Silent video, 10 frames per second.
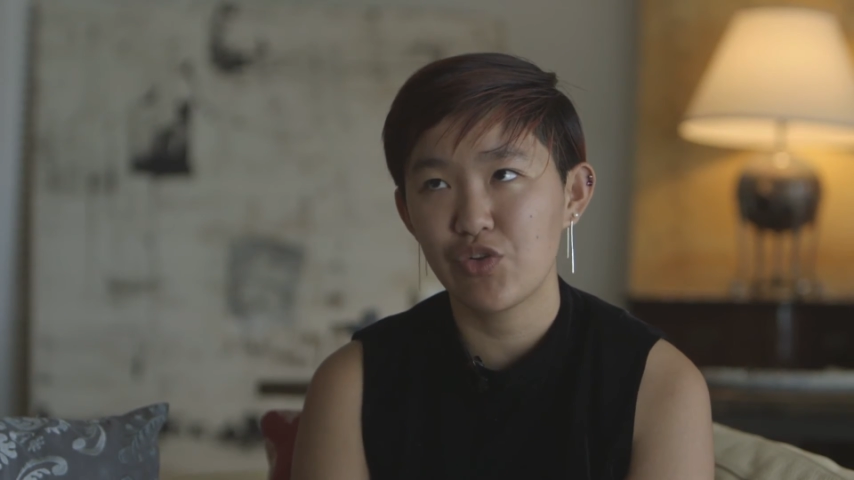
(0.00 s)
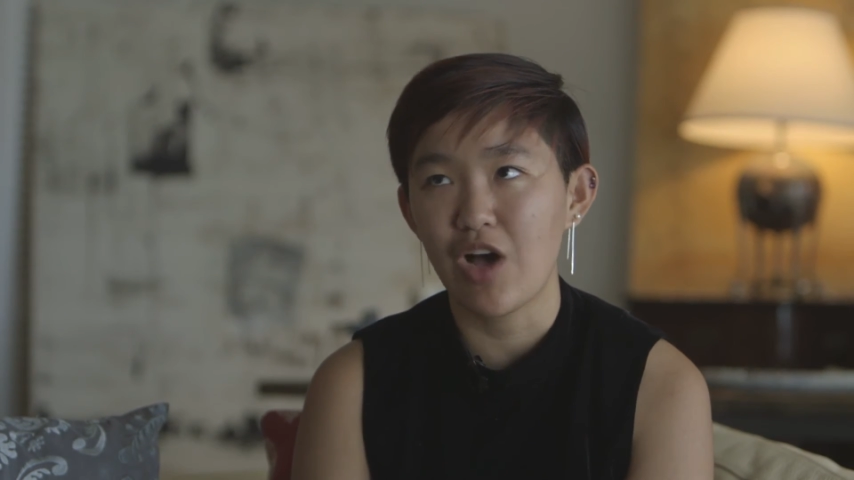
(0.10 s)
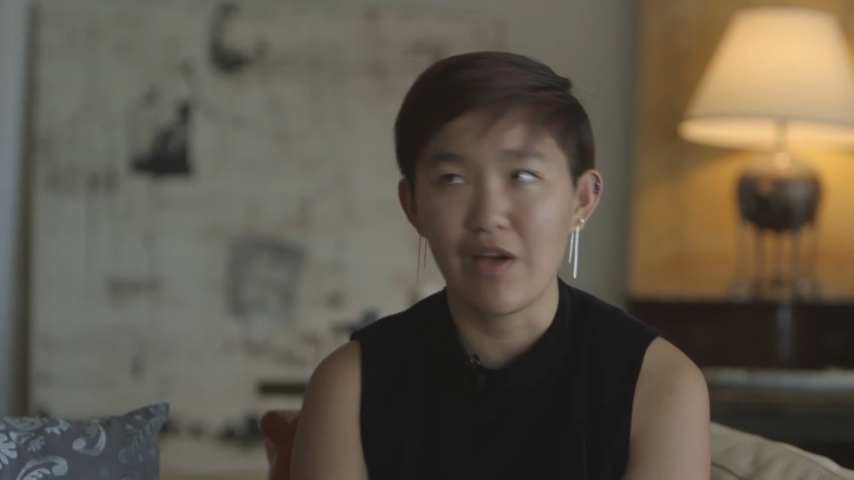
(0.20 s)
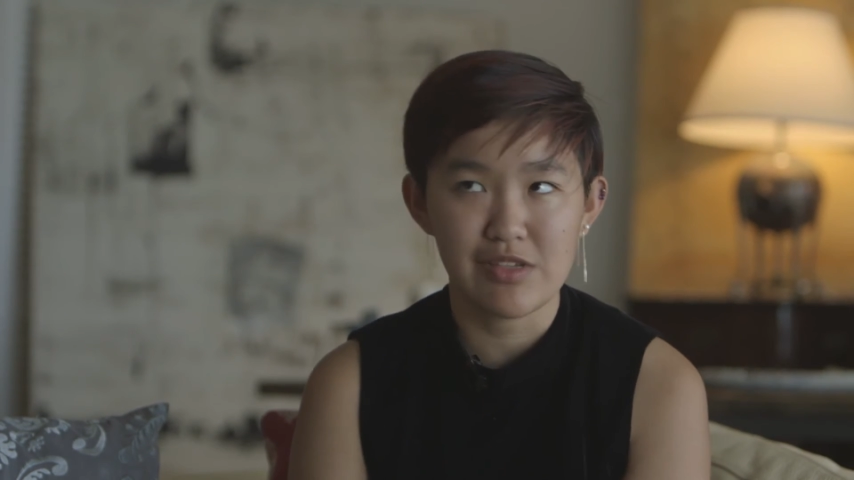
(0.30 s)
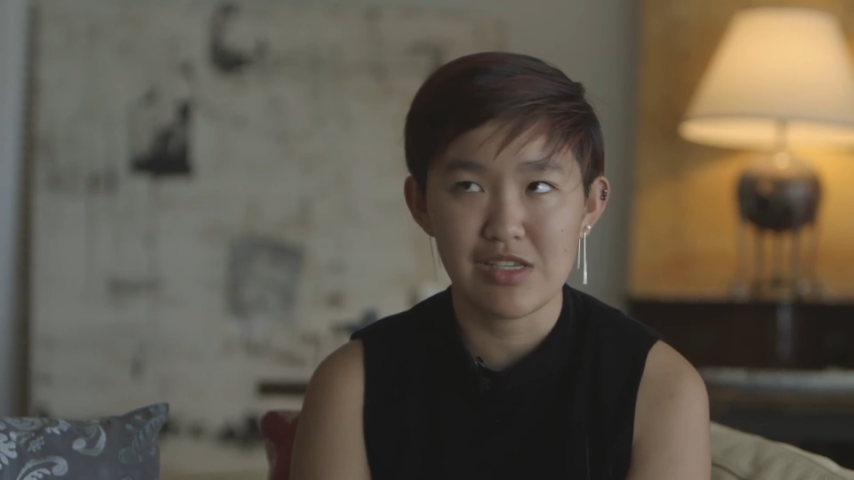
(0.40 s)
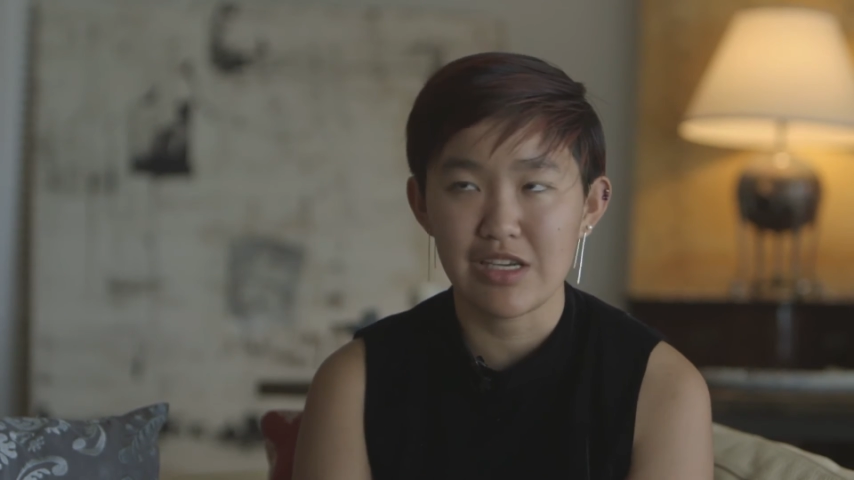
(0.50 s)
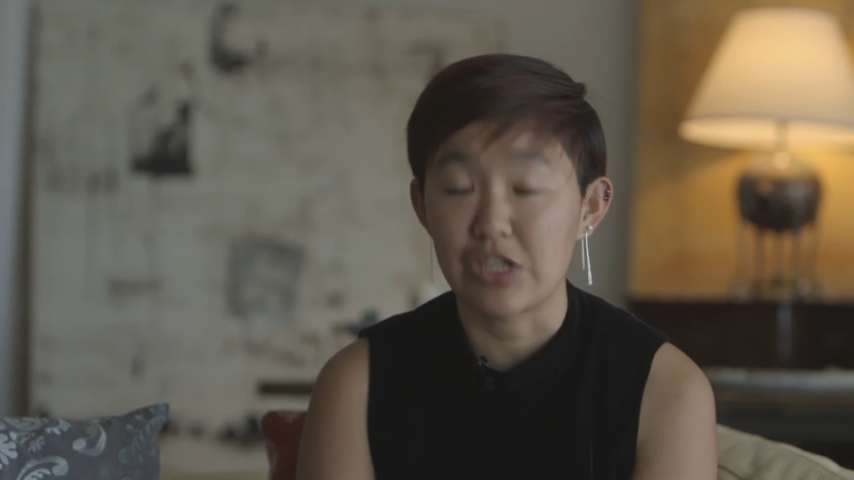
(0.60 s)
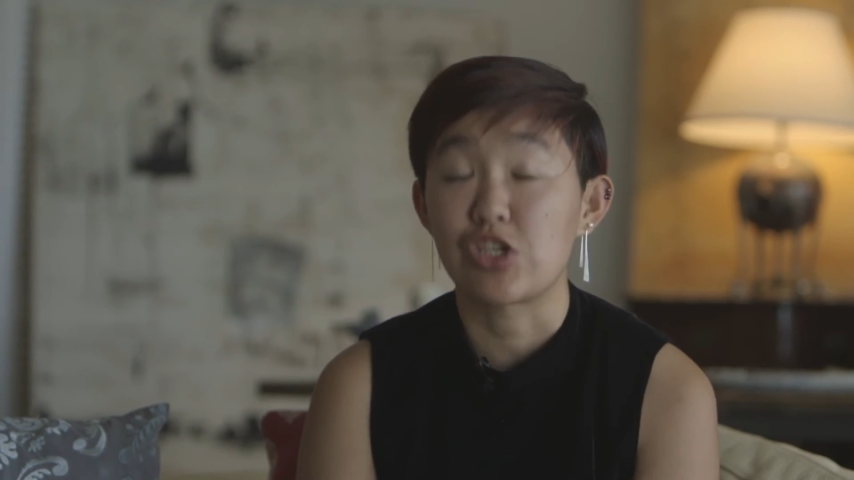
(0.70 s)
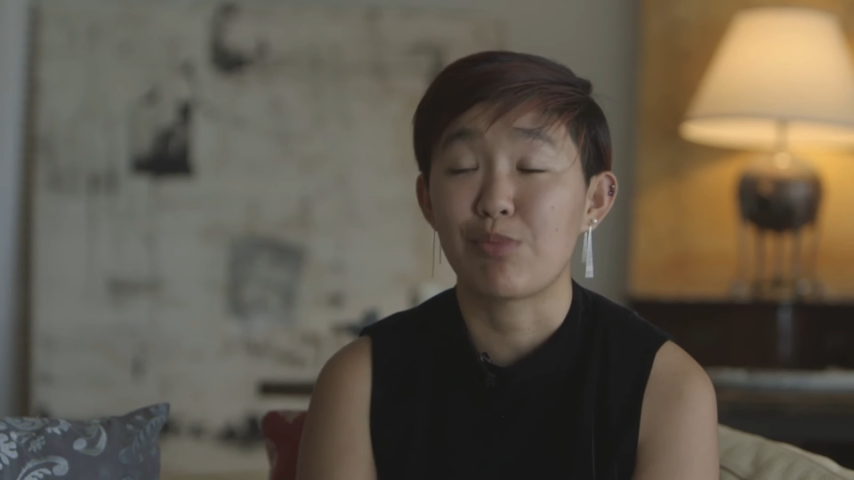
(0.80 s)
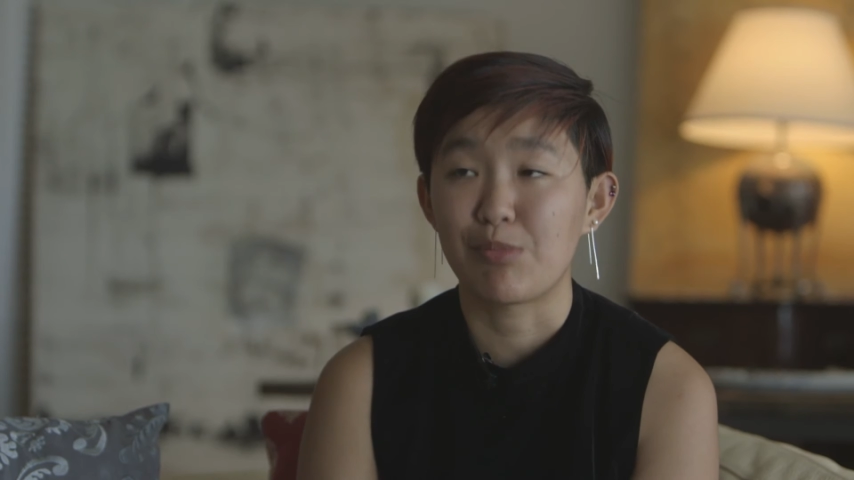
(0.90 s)
Obviously it can
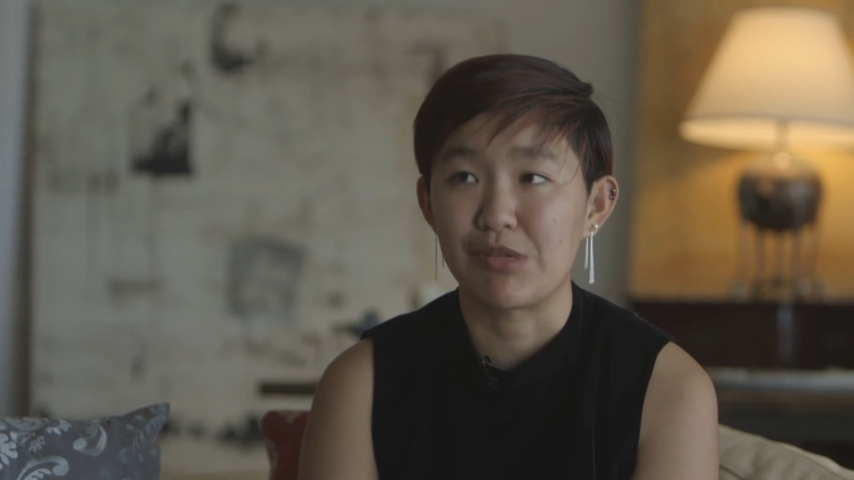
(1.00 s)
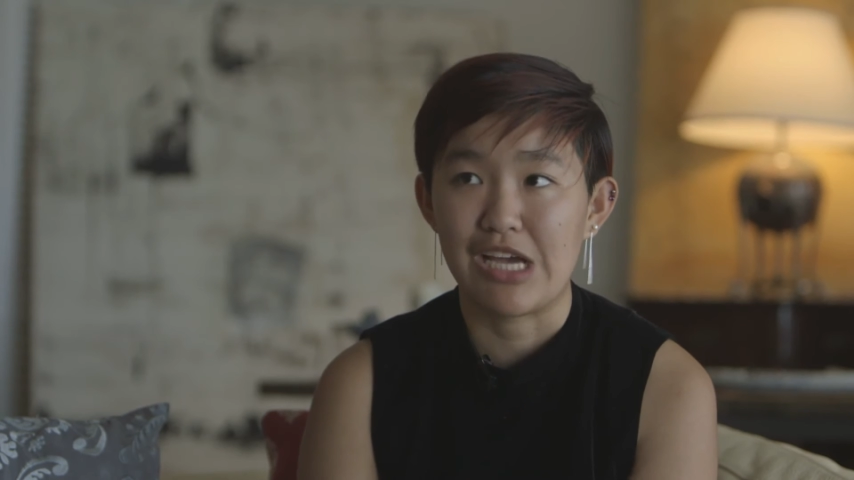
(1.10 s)
shut people